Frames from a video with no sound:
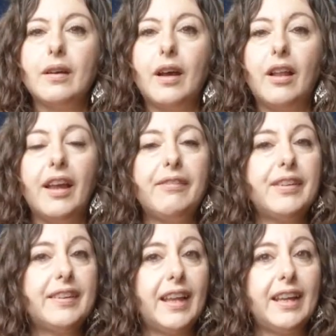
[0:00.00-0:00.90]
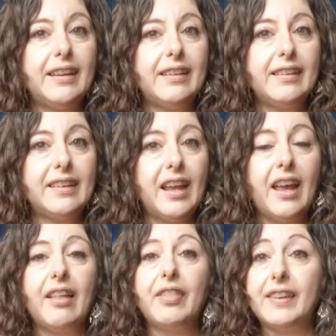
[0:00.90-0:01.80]
All I have to say is
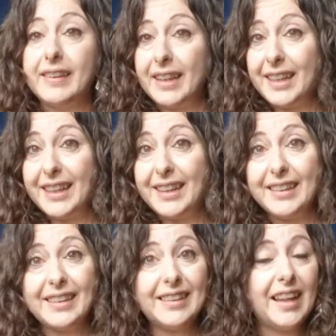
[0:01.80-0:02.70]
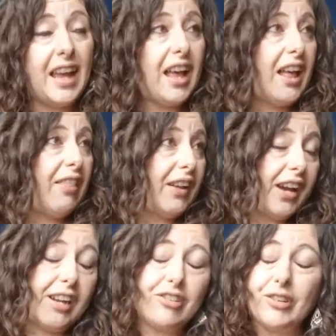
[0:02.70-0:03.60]
the cities, the
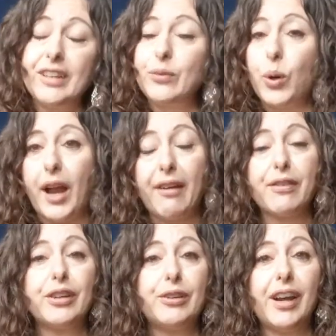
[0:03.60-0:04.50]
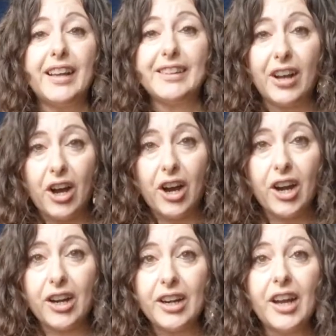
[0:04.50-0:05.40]
countries, wherever you guys
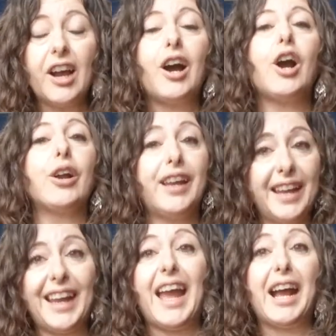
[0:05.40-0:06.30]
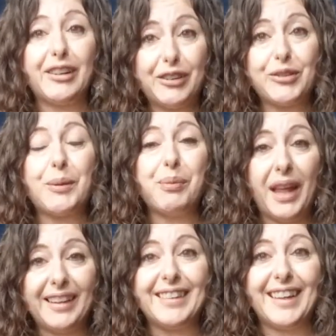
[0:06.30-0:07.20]
are getting extra
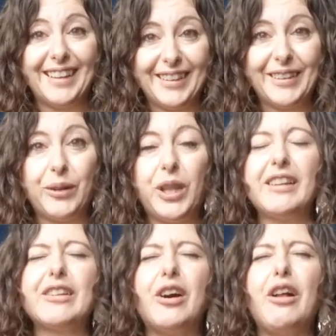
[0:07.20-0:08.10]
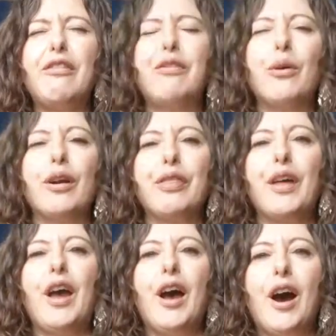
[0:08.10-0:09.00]
blessings. So let's call forth
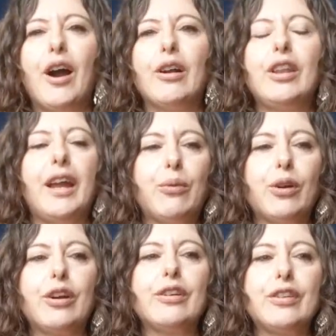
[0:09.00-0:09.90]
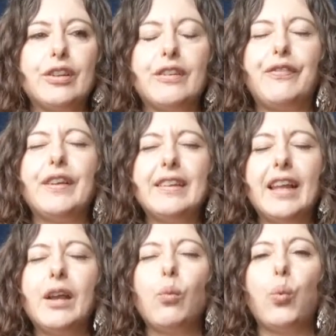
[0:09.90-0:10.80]
our light workers. So it feels
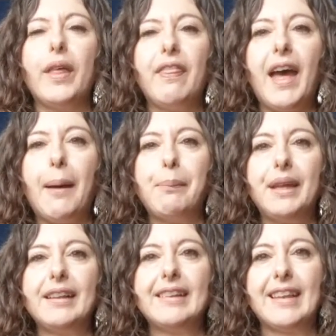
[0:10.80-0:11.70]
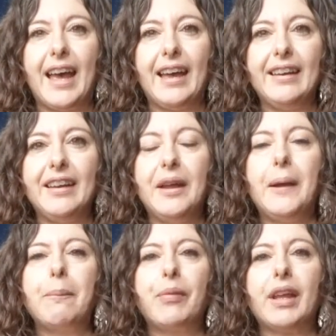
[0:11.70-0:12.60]
like, with that being said,
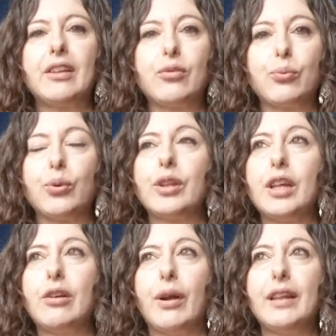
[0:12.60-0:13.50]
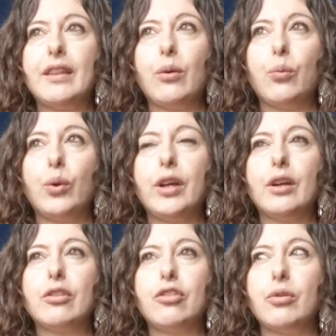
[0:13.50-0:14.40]
like, it's really great that
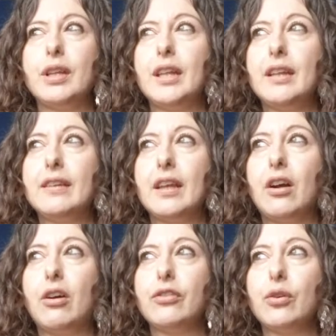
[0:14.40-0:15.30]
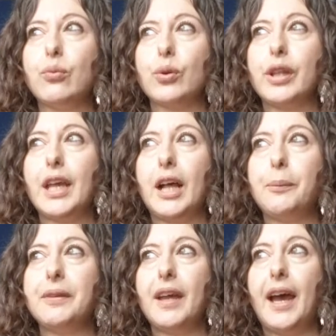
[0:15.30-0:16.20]
we're doing this. It also really
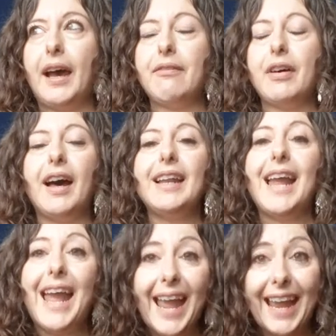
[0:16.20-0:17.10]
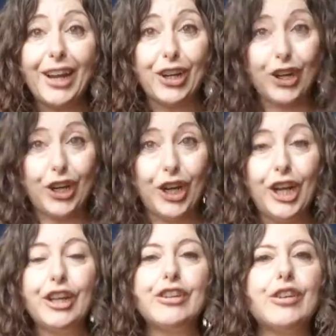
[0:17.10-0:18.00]
helps to have an anchor.
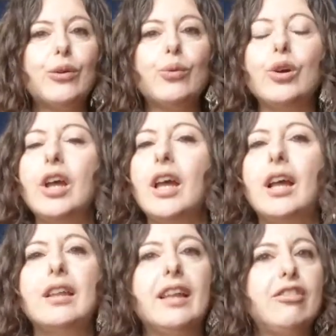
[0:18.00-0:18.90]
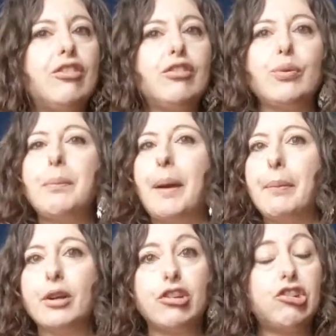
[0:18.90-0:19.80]
So let's just
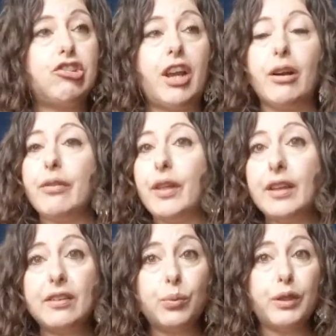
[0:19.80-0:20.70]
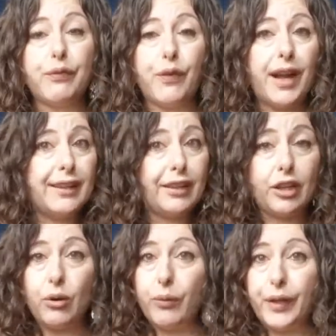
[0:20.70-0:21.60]
remember to share this with friends that
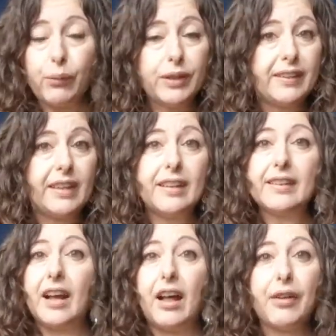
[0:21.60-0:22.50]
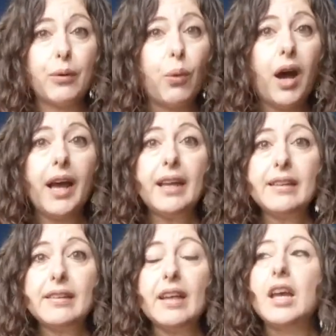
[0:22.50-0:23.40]
you don't think would see this
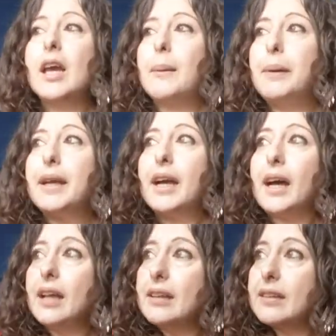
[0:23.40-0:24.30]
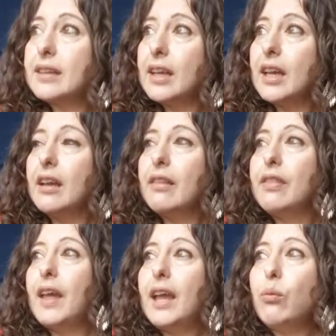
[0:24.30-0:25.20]
otherwise, because
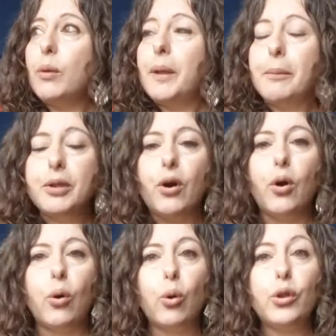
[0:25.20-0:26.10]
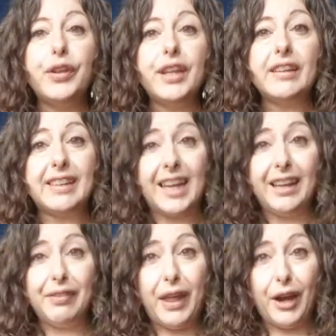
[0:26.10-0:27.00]
they will be able to hold this
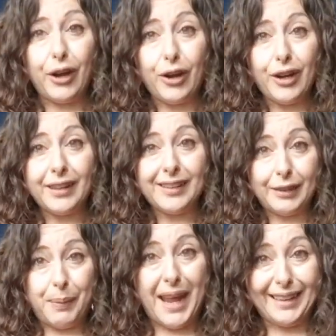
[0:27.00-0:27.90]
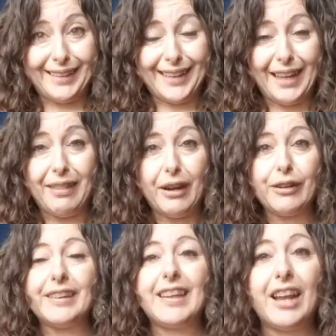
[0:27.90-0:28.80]
in their space, in their
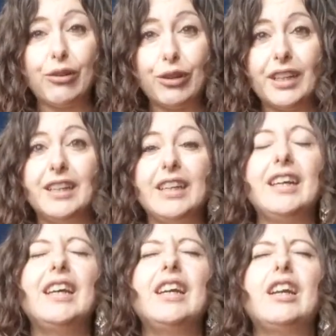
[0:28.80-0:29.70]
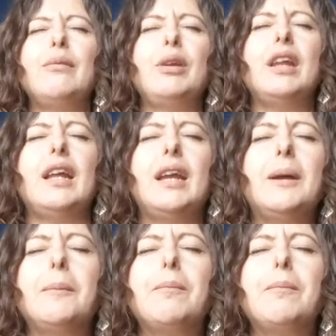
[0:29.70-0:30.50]
sacred community.